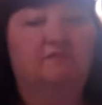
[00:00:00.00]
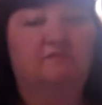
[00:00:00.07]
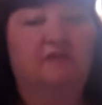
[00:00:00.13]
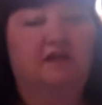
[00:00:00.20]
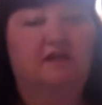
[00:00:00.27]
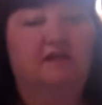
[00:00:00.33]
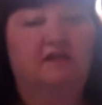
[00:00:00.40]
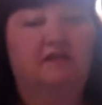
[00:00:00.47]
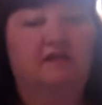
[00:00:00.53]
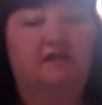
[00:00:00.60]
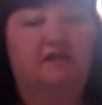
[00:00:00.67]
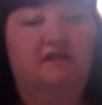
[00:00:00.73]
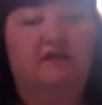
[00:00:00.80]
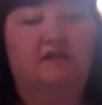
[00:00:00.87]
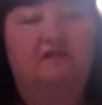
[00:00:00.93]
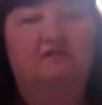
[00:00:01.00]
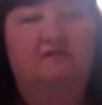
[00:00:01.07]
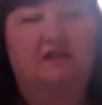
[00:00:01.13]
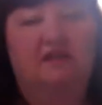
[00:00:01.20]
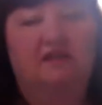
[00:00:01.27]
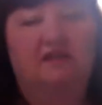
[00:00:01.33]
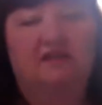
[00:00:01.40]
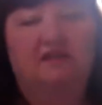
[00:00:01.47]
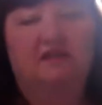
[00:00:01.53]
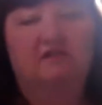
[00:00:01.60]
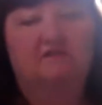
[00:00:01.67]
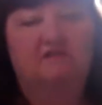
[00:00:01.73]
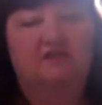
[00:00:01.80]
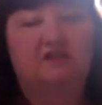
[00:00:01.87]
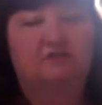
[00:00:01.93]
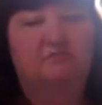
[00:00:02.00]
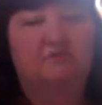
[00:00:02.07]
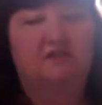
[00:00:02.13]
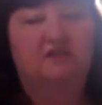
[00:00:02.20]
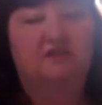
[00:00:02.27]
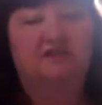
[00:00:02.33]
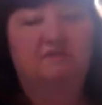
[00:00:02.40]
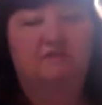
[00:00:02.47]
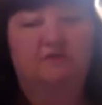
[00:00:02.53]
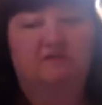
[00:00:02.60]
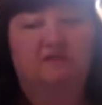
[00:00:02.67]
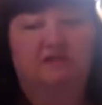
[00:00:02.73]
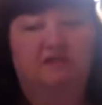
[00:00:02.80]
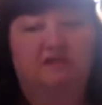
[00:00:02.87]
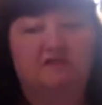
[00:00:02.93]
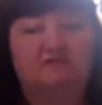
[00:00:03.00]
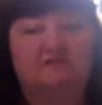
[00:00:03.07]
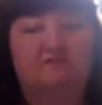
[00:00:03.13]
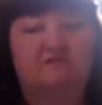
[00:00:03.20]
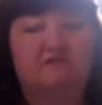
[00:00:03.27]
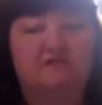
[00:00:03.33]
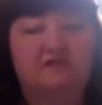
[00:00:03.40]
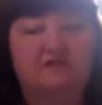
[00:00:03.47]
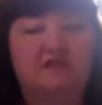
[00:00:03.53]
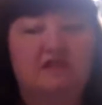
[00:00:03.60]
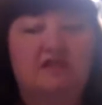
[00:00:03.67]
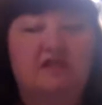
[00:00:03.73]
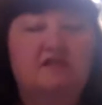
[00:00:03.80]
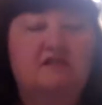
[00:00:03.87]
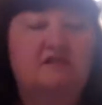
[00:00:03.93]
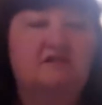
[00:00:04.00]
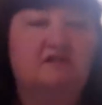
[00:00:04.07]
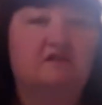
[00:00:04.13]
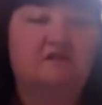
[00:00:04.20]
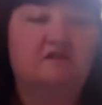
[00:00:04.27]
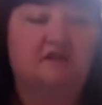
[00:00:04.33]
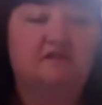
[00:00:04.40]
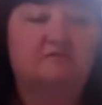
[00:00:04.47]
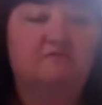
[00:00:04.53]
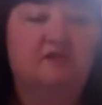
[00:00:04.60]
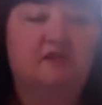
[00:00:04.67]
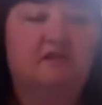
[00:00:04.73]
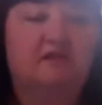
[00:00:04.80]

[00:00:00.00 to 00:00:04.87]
Milan, and United Township and East Moline schools start next week.